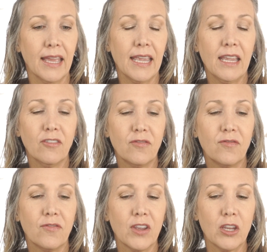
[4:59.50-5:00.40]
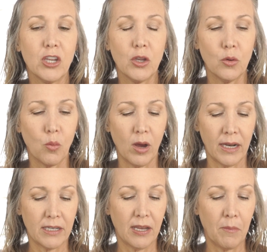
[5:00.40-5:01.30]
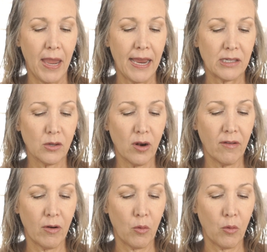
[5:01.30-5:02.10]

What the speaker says: If you want to make sort of a